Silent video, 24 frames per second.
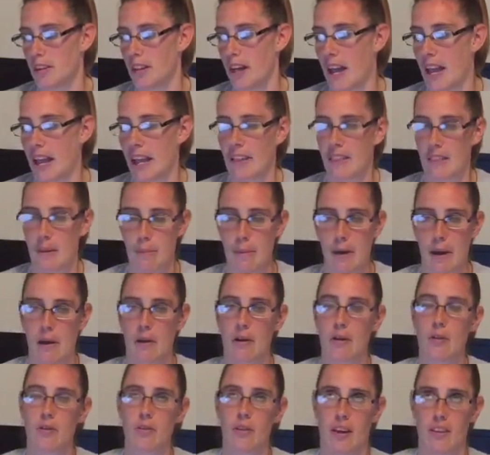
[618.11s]
like the
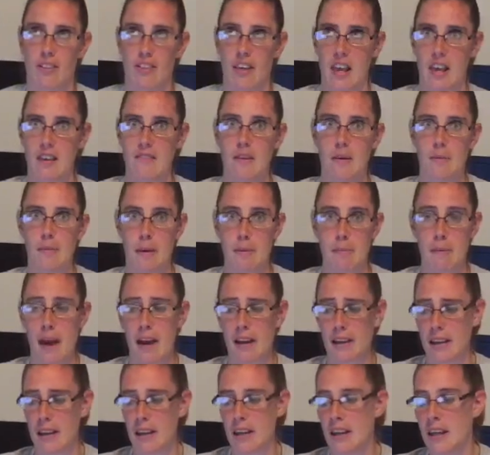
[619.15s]
parent, like the EVP
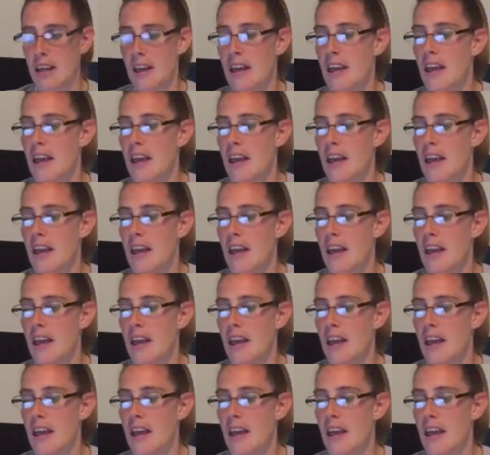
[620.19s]
magnet